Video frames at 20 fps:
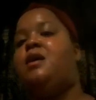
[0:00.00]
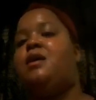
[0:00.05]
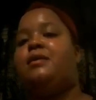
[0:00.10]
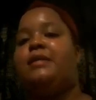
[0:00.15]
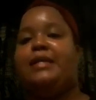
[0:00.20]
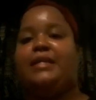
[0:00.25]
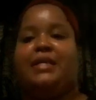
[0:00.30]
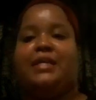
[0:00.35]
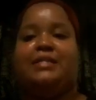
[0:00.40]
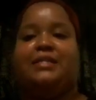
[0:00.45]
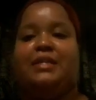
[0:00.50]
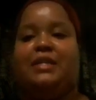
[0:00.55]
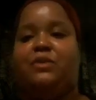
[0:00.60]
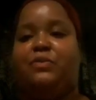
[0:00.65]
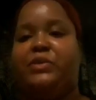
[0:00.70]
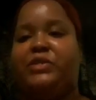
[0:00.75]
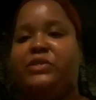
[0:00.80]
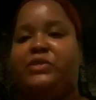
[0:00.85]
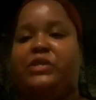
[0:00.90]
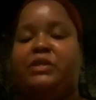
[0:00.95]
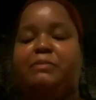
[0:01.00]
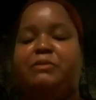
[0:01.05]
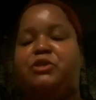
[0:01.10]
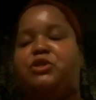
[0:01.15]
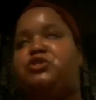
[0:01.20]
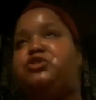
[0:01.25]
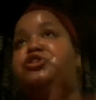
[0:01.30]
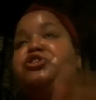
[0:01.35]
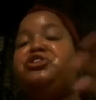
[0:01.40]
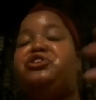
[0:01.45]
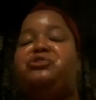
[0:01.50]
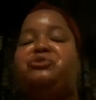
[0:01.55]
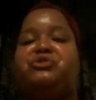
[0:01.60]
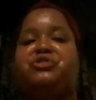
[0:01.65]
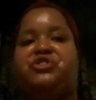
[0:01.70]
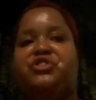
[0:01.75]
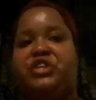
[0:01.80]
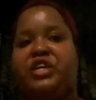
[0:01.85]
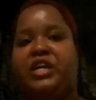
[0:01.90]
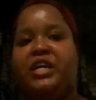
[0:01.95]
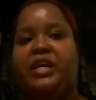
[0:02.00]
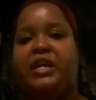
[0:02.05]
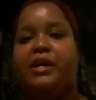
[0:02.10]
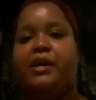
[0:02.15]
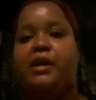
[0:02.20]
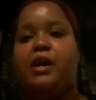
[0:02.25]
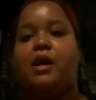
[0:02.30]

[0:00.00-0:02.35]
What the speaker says: Like I said, it wasn't going to be this huge thing.